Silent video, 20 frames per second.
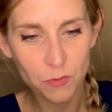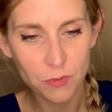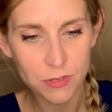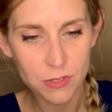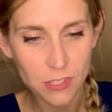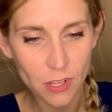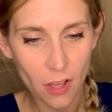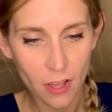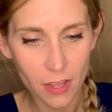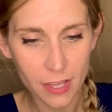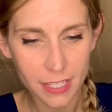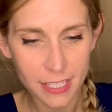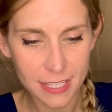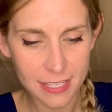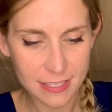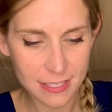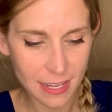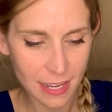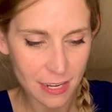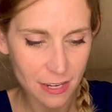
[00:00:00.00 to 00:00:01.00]
saw
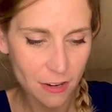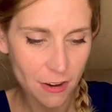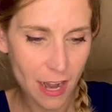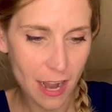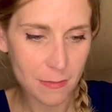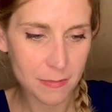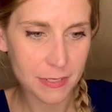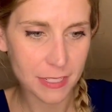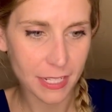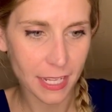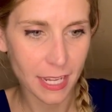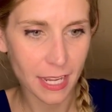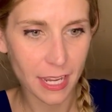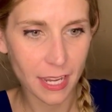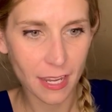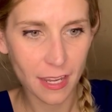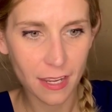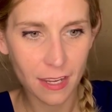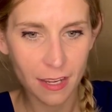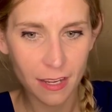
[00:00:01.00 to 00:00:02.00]
these and grabbed
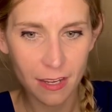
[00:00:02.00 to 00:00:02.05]
like